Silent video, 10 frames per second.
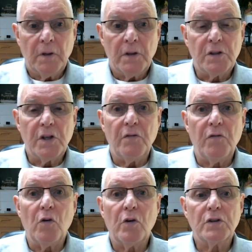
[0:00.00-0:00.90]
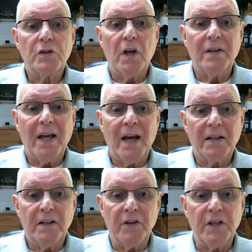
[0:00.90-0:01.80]
Stay focused on the
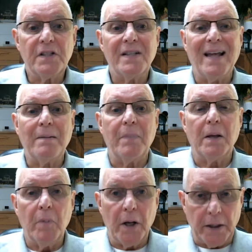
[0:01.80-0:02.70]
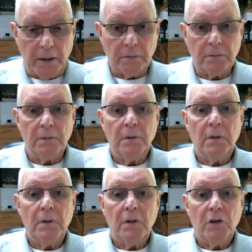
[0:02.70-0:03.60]
activities that make money.
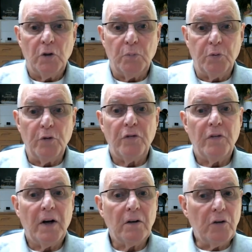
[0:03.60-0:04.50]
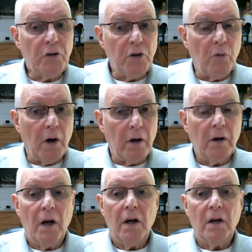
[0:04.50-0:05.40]
The proof of how good you are
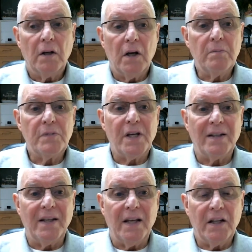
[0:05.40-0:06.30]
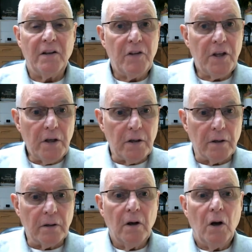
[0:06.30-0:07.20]
comes at the end of the
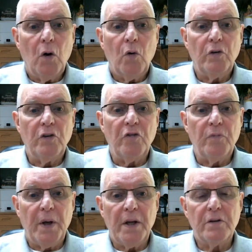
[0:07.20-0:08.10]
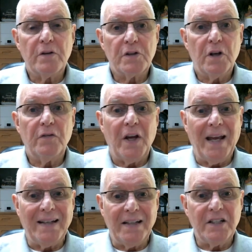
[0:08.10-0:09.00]
year when you've paid yourself
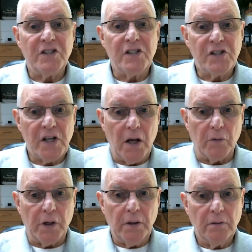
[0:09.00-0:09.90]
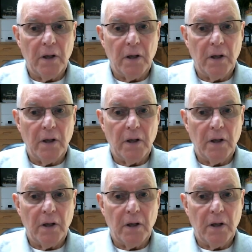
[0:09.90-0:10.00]
a decent salary